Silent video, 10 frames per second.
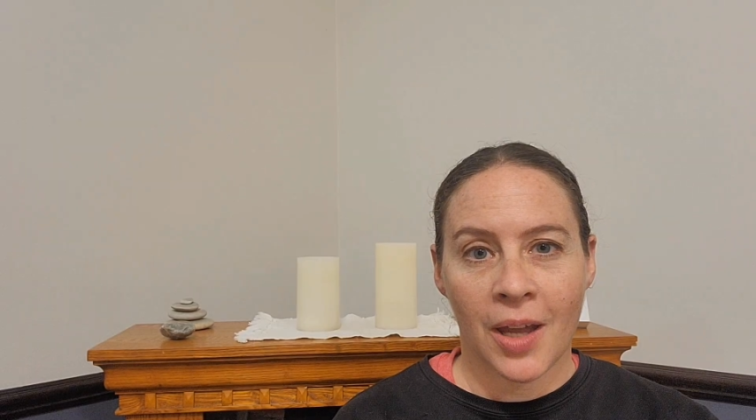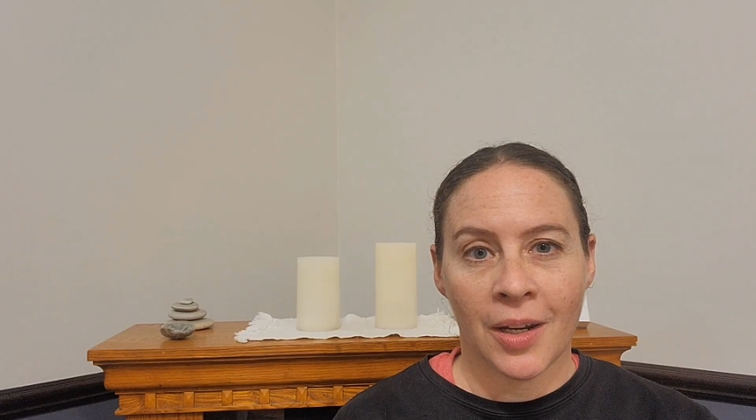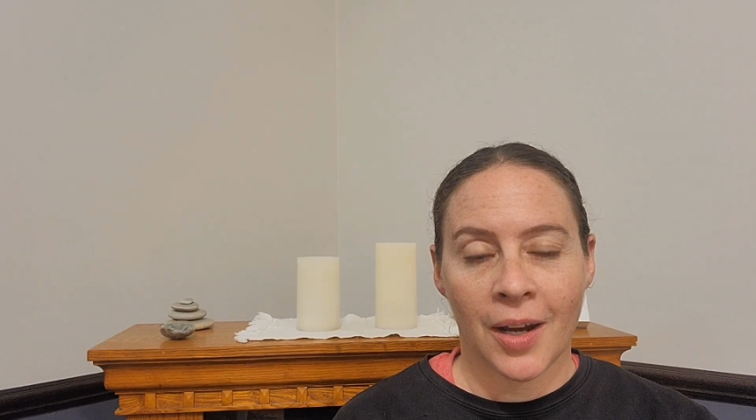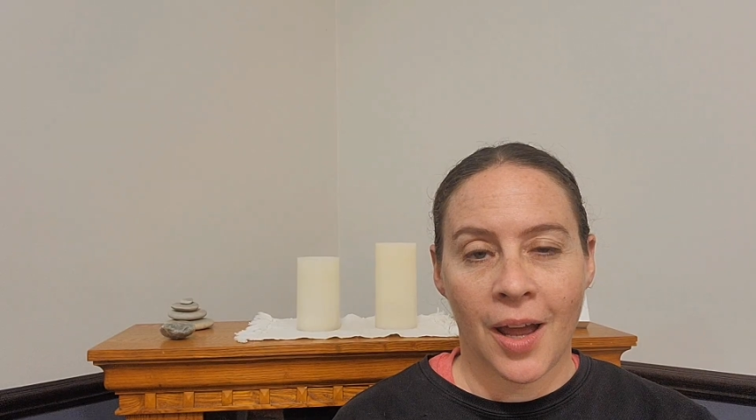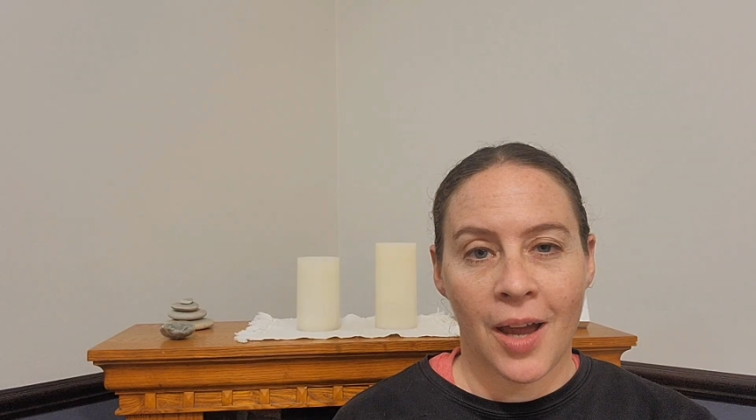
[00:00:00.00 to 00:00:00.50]

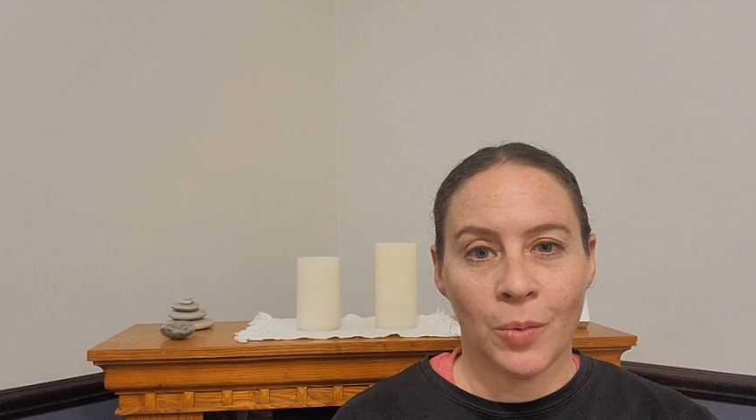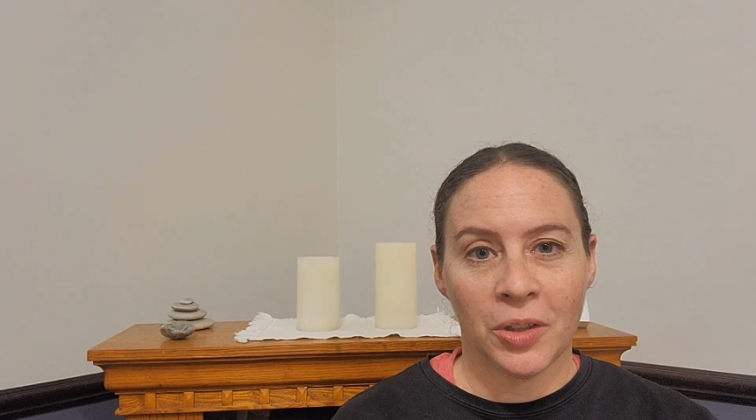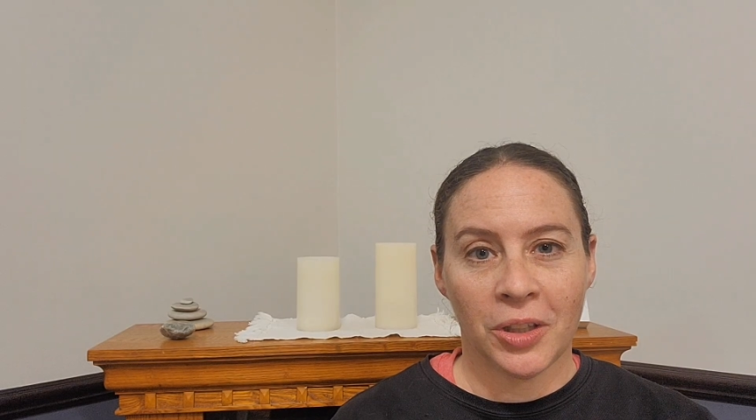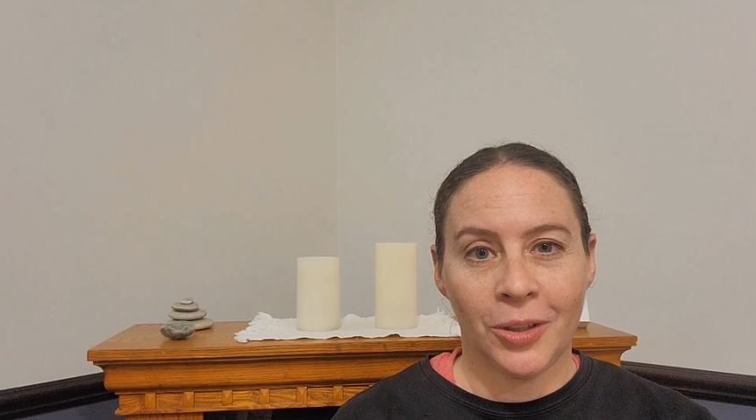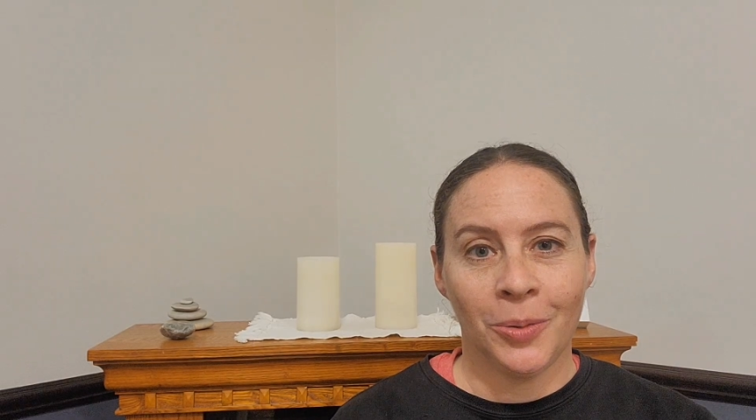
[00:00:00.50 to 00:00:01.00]
and I
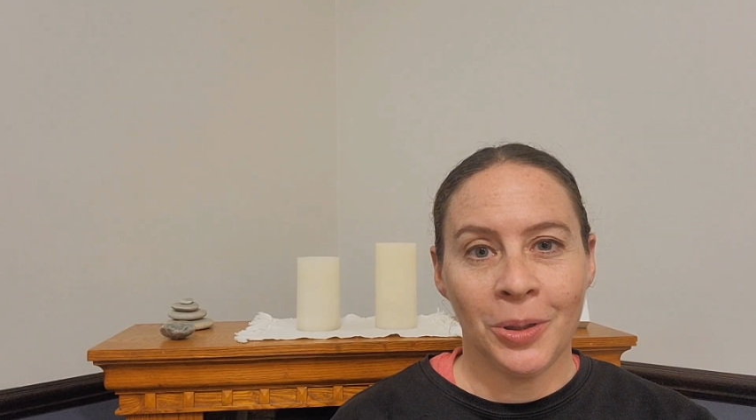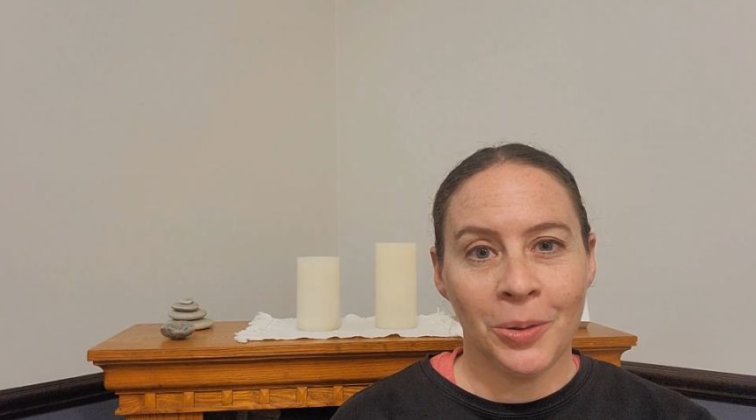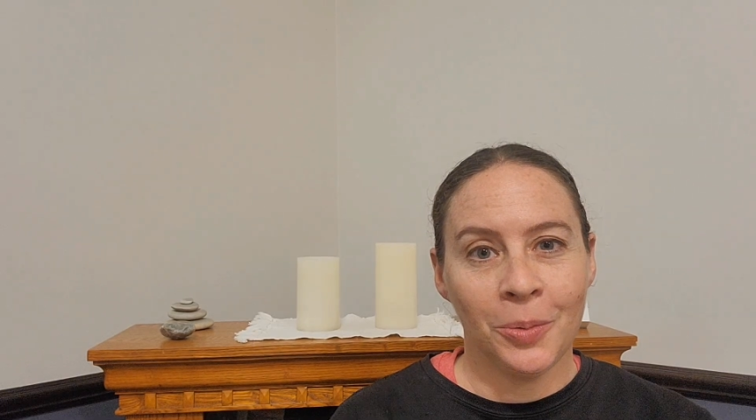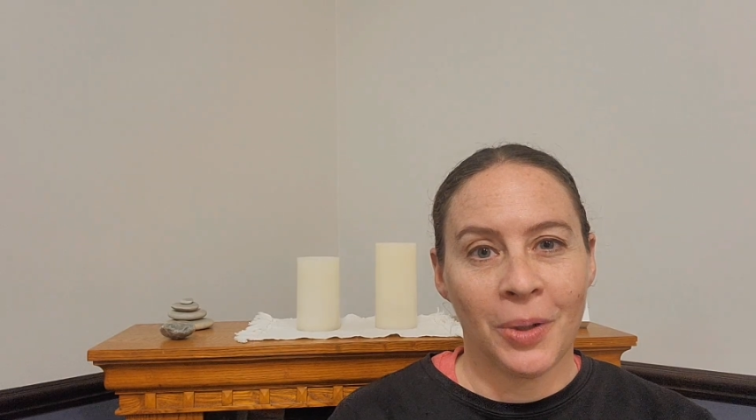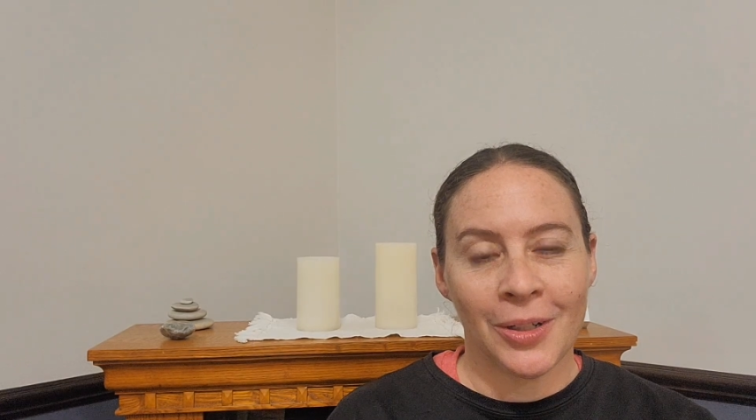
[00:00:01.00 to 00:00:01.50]
will cue
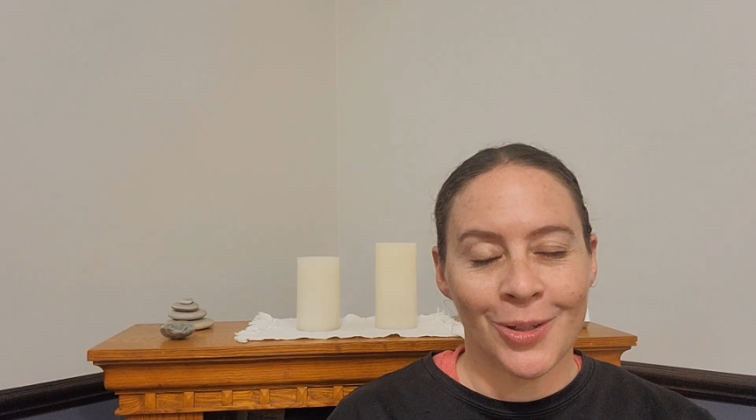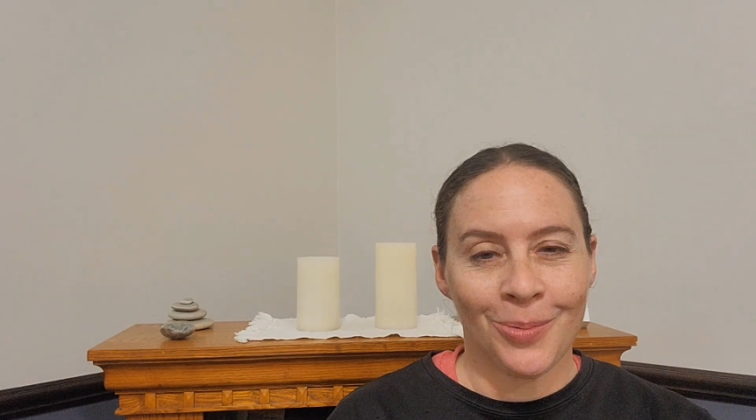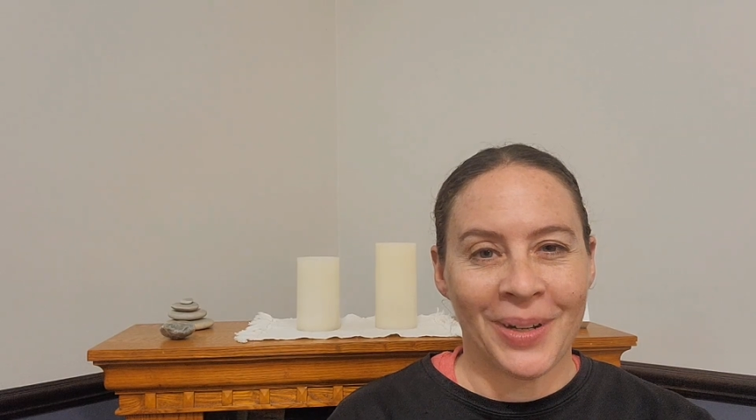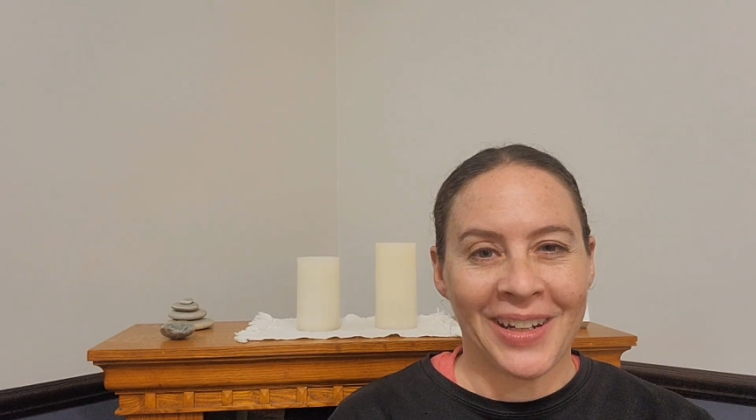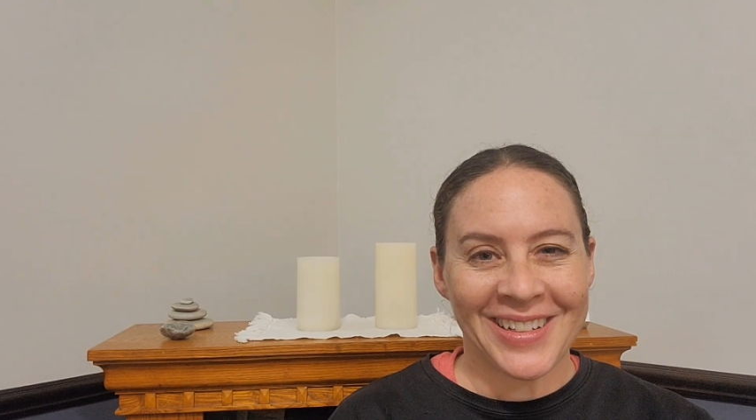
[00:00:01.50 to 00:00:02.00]
you when
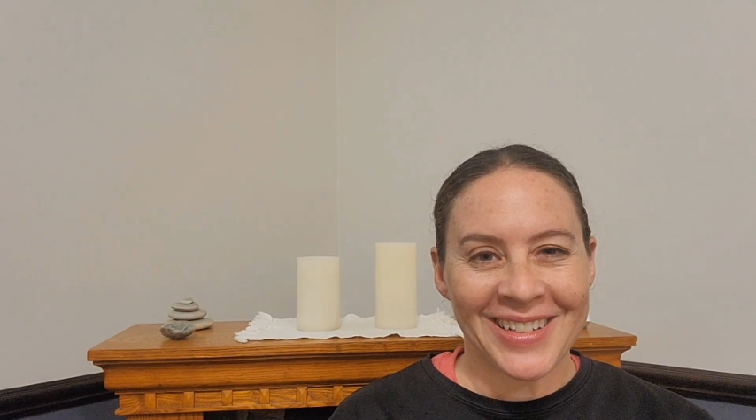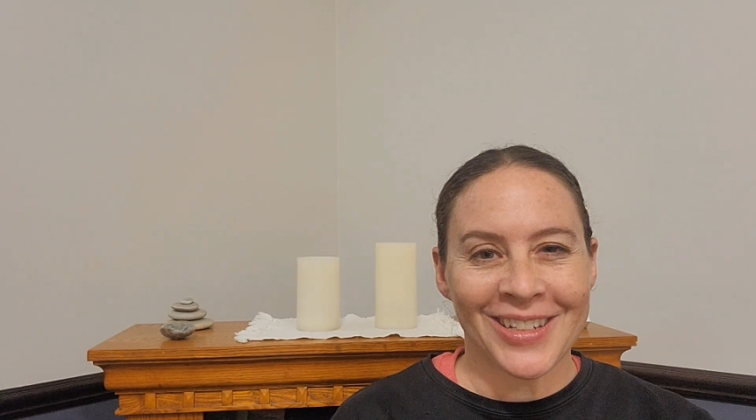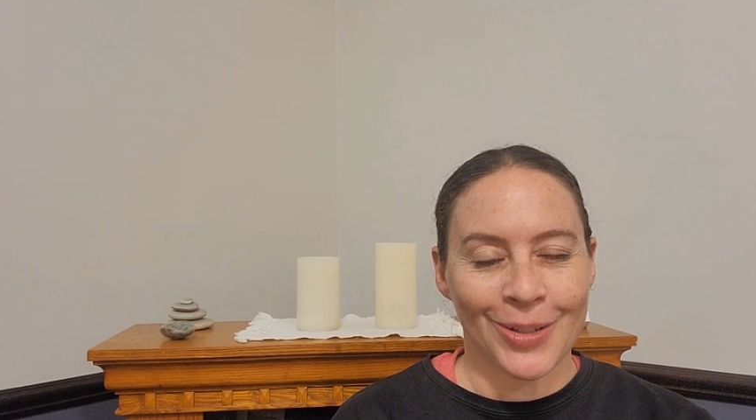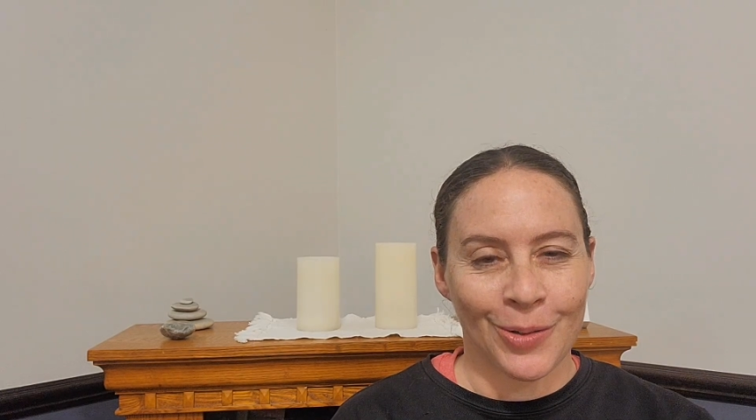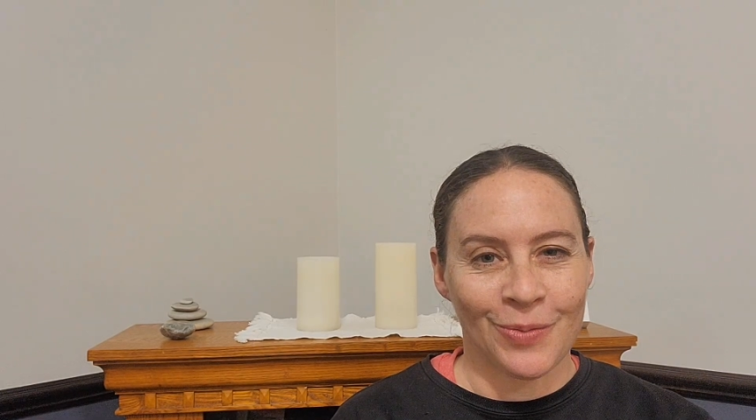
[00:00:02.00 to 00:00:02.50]
2 minutes
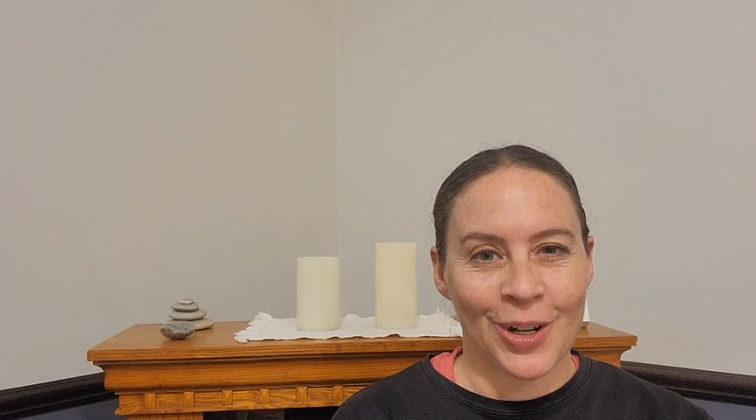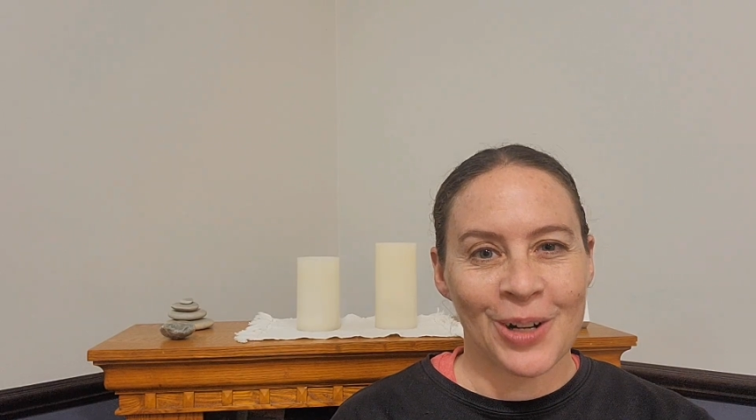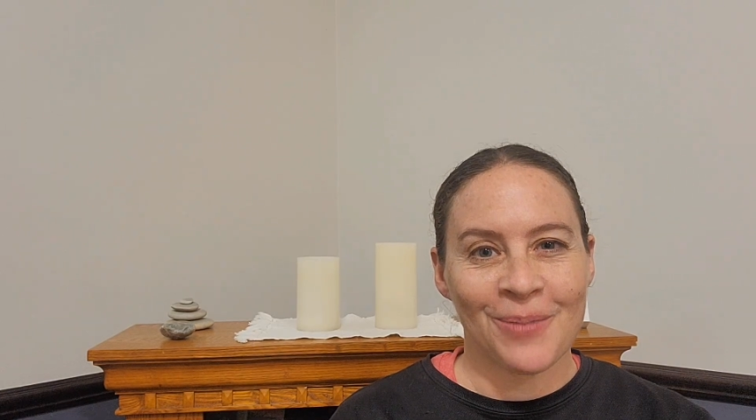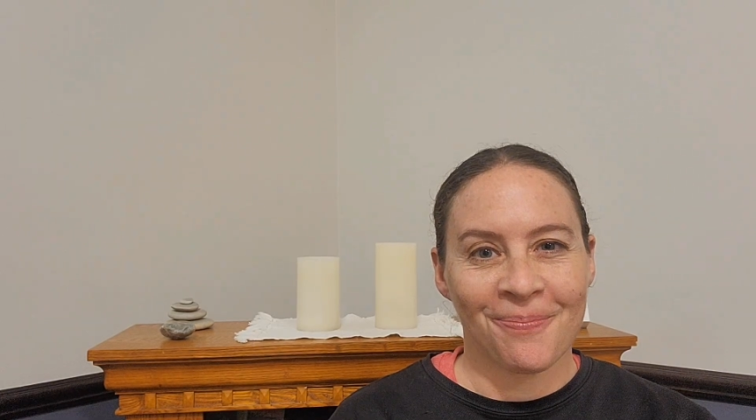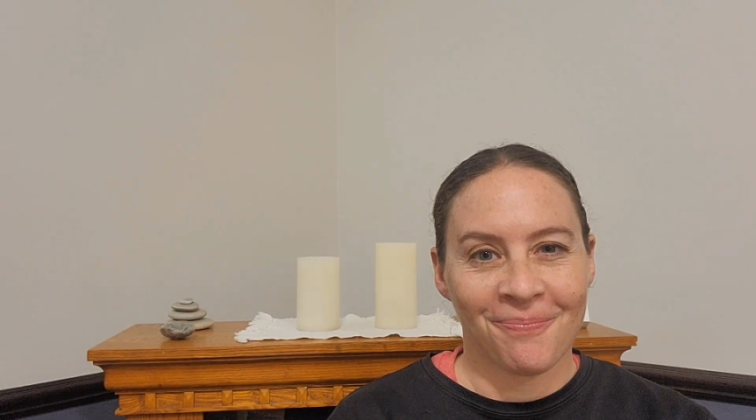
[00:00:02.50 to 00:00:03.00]
is over.